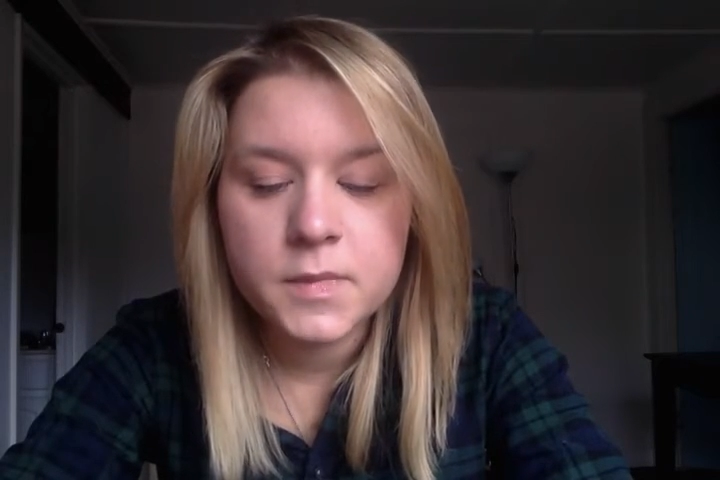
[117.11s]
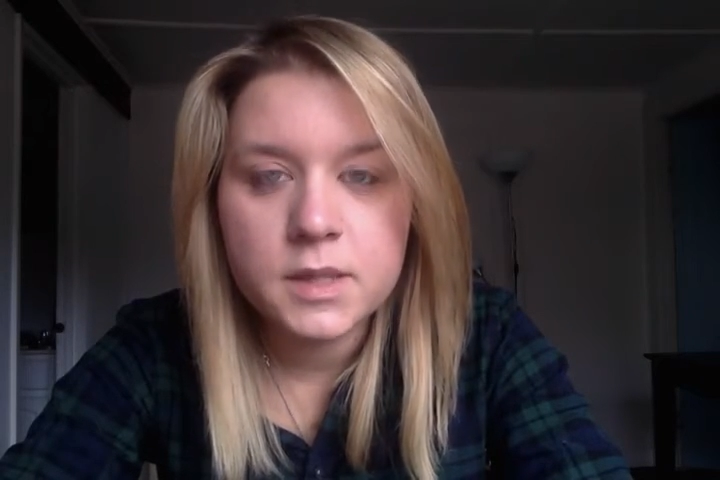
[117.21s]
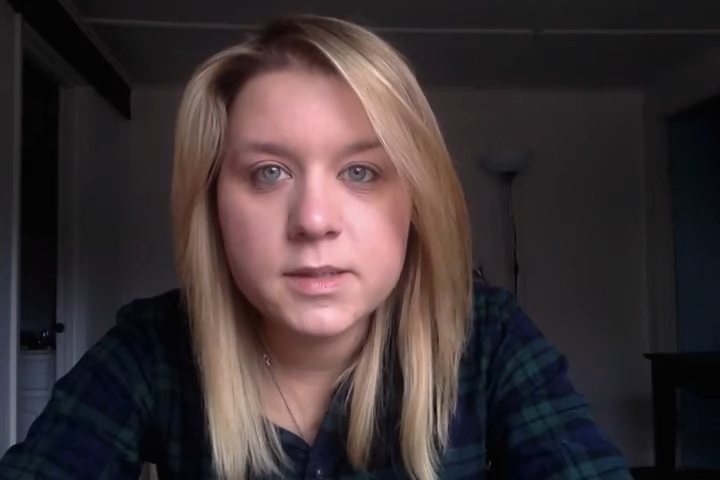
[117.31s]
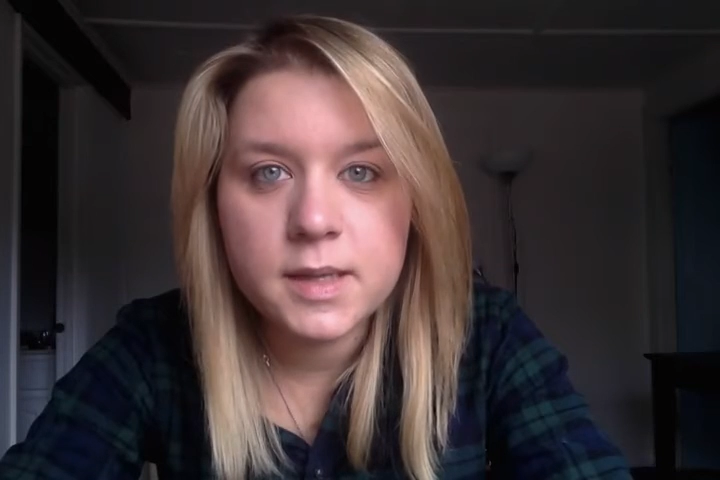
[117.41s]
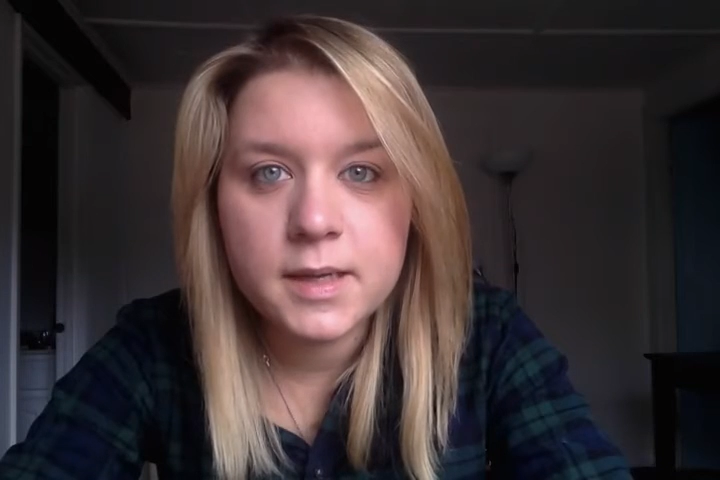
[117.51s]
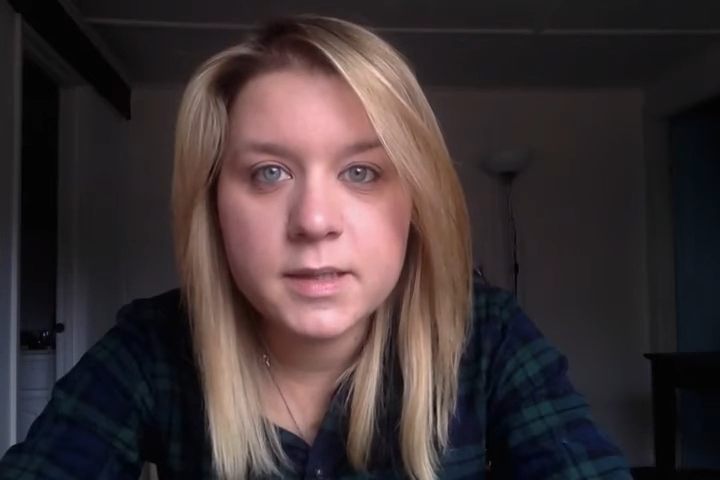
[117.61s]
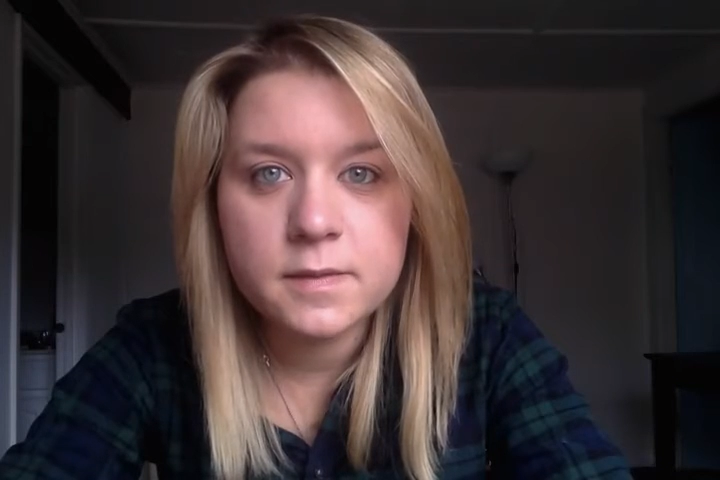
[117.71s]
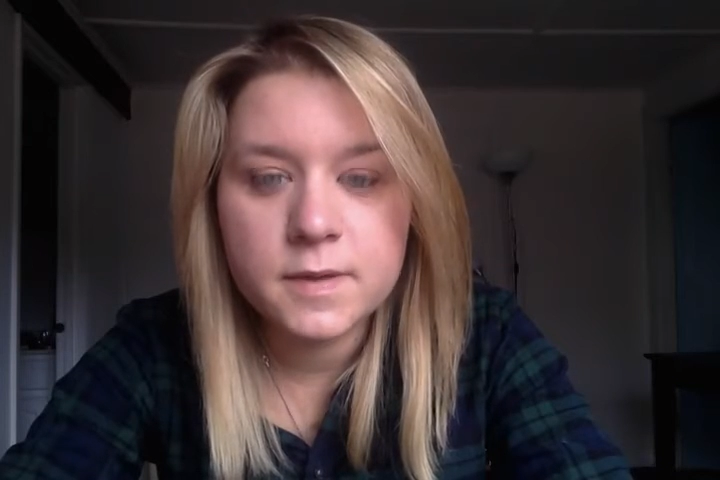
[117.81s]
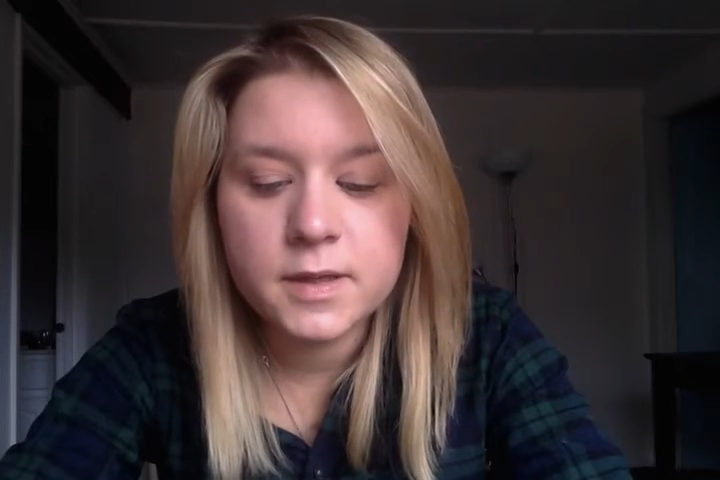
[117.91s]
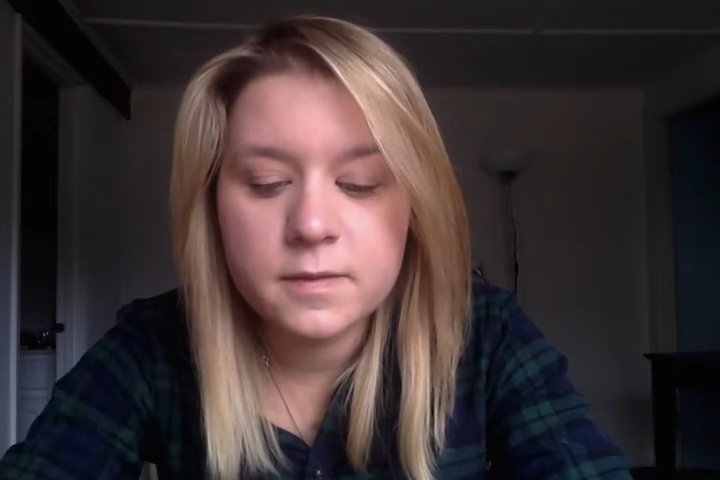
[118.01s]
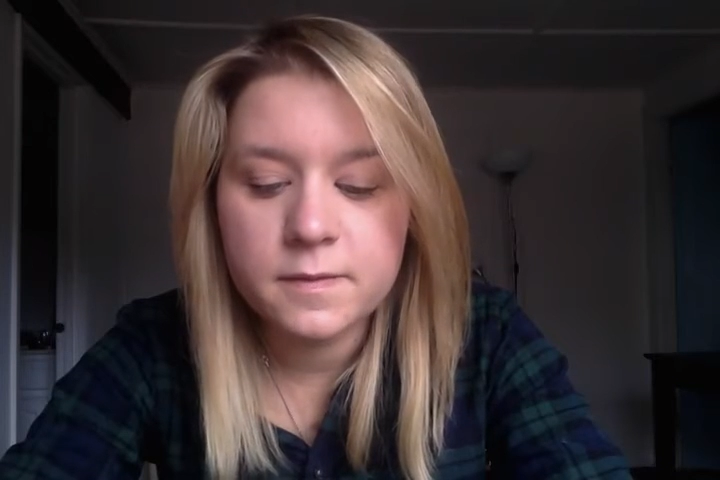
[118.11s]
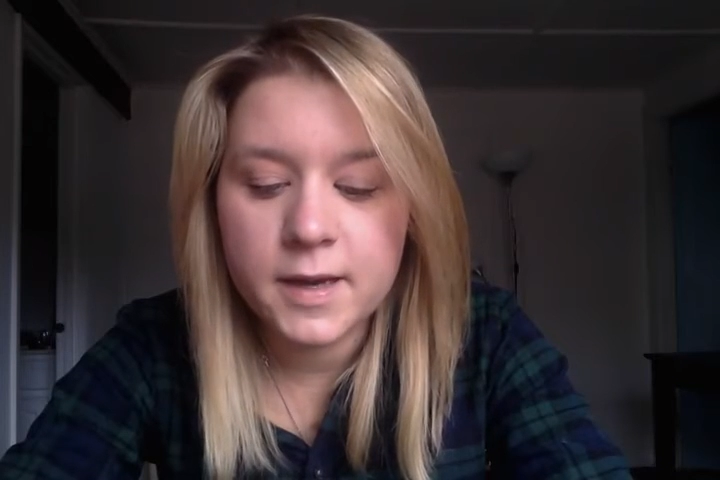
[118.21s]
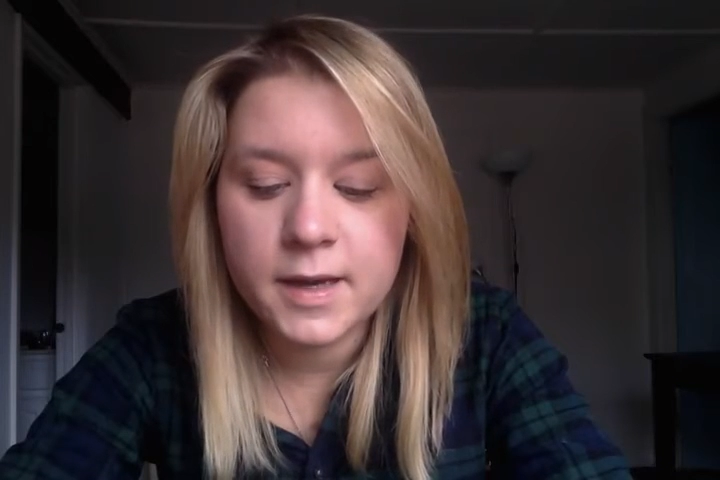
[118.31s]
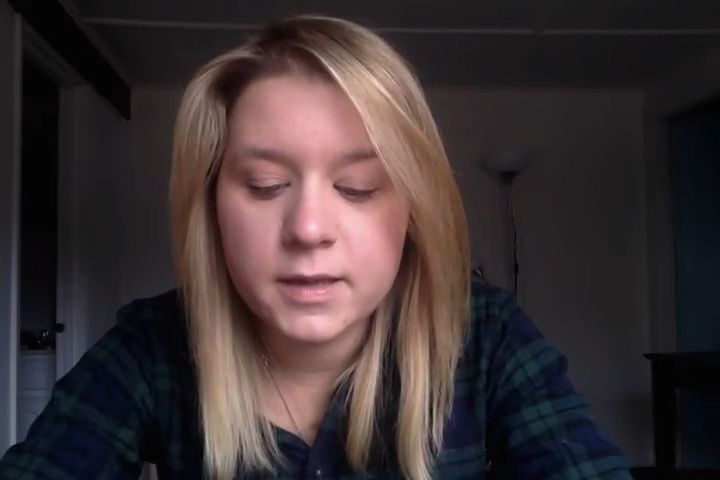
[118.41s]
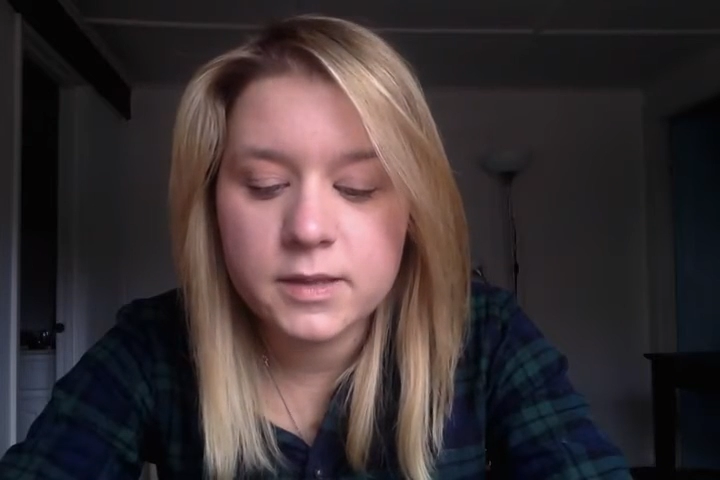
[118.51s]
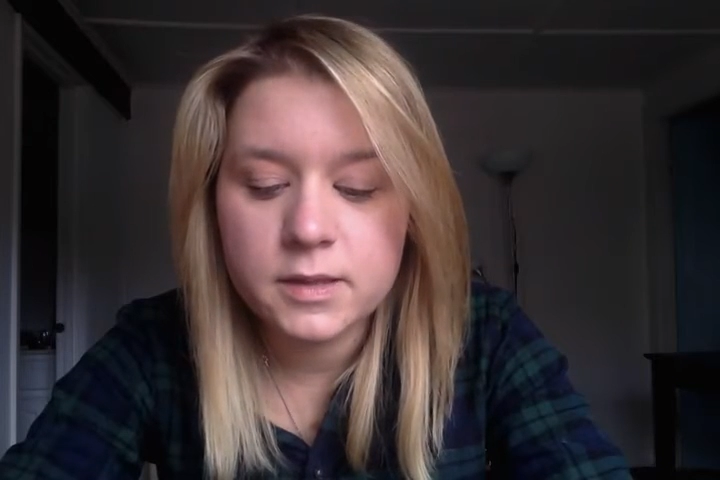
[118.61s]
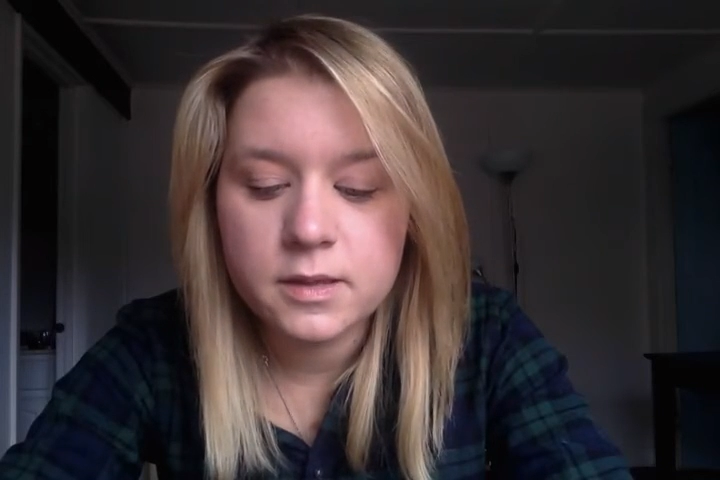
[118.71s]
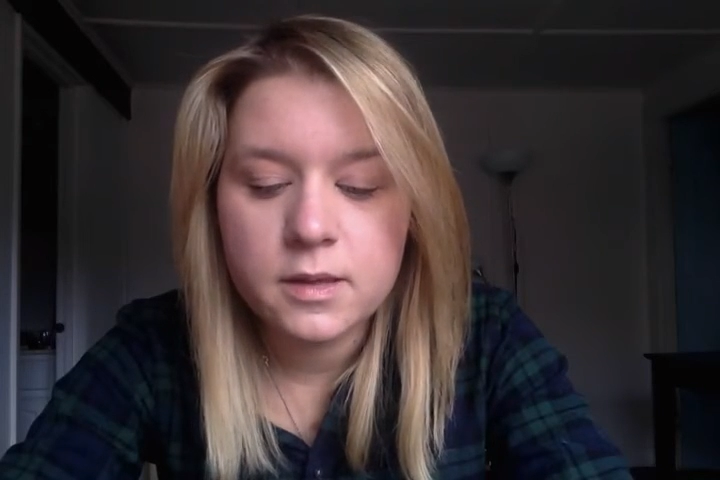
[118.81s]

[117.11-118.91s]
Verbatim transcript: A scientific fact,